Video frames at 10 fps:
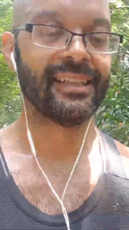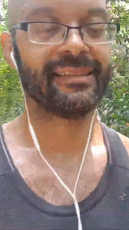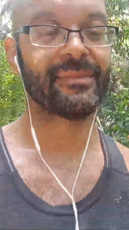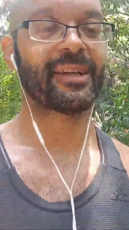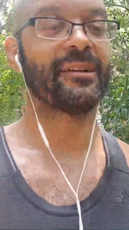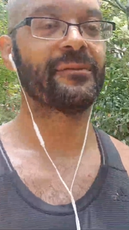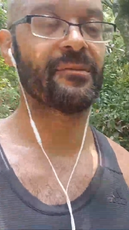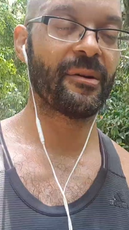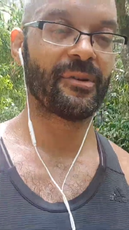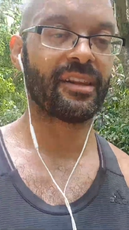My
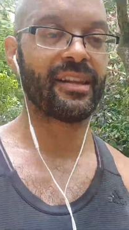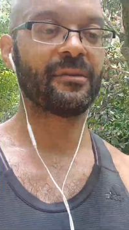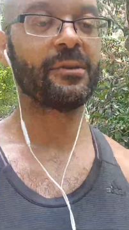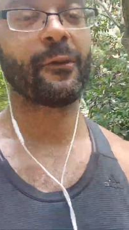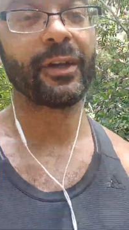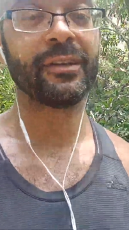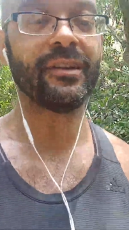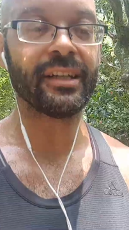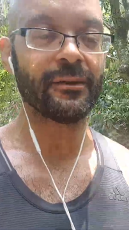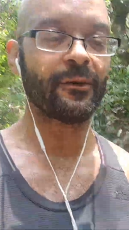girlfriend and my brother like, "What the fuck are you
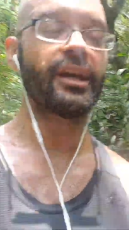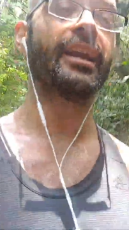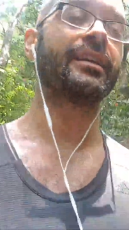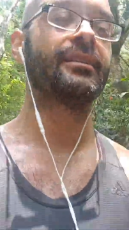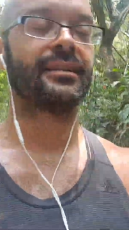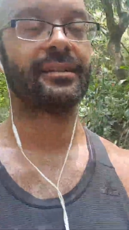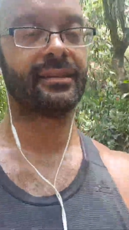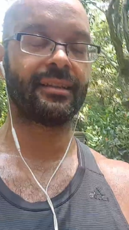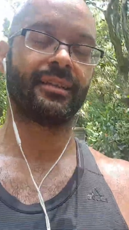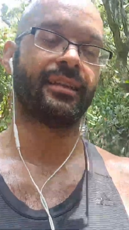doing? Get the fuck out of here!" You know.
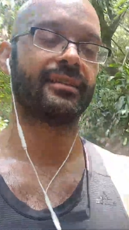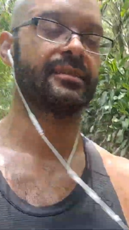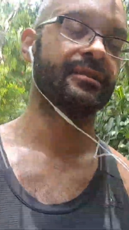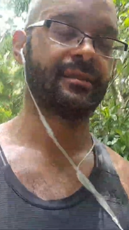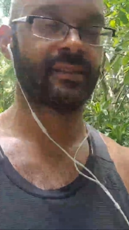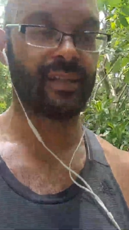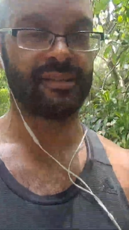And then had